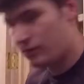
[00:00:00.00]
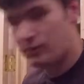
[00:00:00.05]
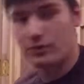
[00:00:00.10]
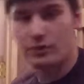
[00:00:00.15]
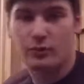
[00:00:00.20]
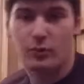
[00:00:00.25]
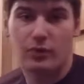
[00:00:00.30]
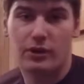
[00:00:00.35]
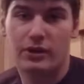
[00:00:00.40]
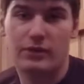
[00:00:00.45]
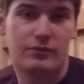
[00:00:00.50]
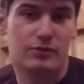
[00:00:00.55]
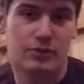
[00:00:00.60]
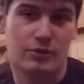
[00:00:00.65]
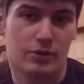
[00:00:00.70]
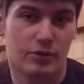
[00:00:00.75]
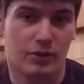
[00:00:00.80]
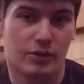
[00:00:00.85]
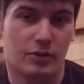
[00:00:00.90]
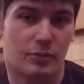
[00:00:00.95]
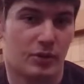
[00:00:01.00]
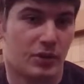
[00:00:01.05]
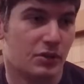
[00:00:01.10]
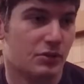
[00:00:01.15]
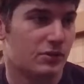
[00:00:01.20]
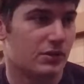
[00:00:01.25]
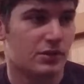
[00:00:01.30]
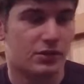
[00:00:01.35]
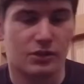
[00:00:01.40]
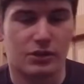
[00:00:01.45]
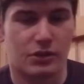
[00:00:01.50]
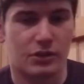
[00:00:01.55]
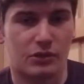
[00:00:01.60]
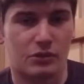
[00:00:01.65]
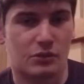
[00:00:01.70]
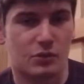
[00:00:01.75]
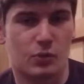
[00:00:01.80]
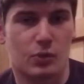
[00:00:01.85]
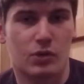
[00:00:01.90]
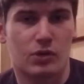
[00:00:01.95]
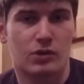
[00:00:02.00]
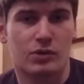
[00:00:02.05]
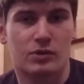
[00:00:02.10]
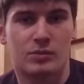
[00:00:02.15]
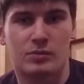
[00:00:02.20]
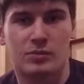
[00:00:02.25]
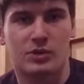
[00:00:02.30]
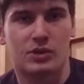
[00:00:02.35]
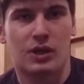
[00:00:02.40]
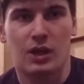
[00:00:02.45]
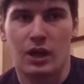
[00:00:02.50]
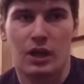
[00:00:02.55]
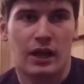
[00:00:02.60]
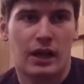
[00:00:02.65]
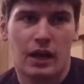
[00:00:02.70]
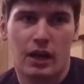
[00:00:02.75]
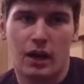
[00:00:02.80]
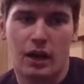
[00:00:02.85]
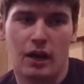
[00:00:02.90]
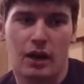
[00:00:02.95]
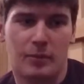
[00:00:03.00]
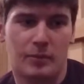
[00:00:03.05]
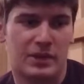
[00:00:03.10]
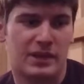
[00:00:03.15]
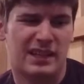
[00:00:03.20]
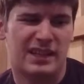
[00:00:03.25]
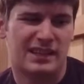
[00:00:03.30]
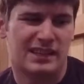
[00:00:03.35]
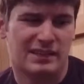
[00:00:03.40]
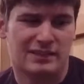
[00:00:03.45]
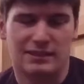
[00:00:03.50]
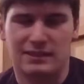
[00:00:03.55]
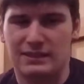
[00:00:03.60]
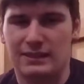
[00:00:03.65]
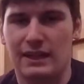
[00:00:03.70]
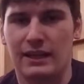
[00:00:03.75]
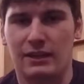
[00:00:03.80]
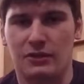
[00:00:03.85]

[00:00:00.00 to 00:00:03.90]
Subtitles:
or whatever you're going to be using, you can use worms, anything like that.